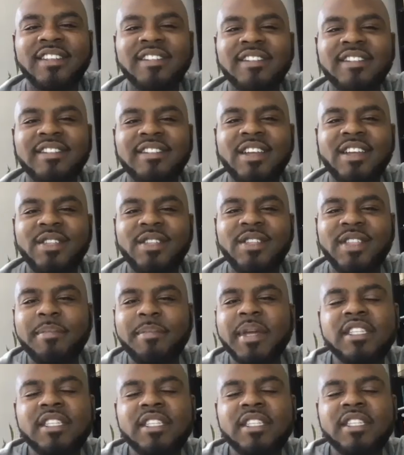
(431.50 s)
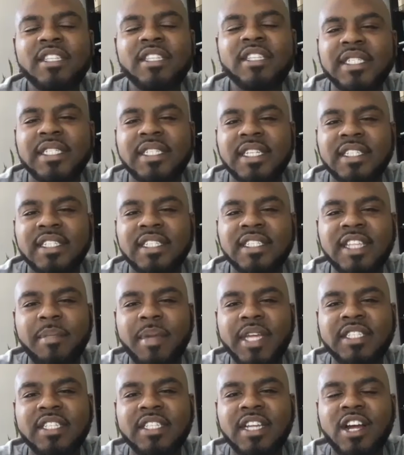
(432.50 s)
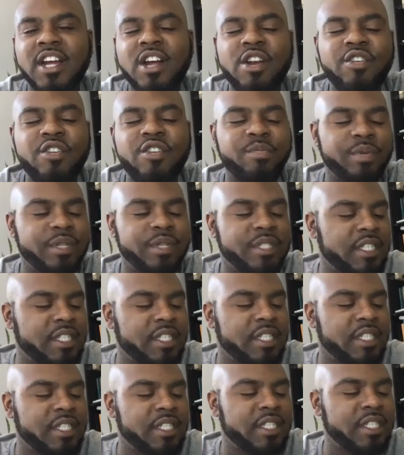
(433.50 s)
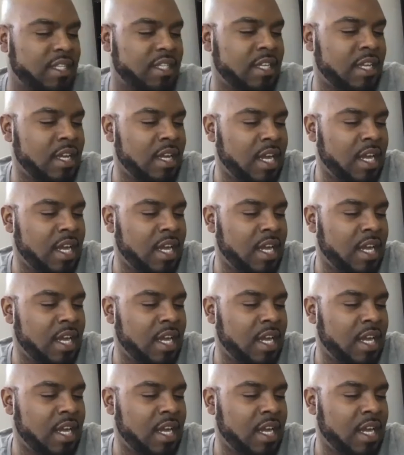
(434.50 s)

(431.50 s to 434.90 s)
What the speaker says: No, that makes a complete sense. That makes 100% sense.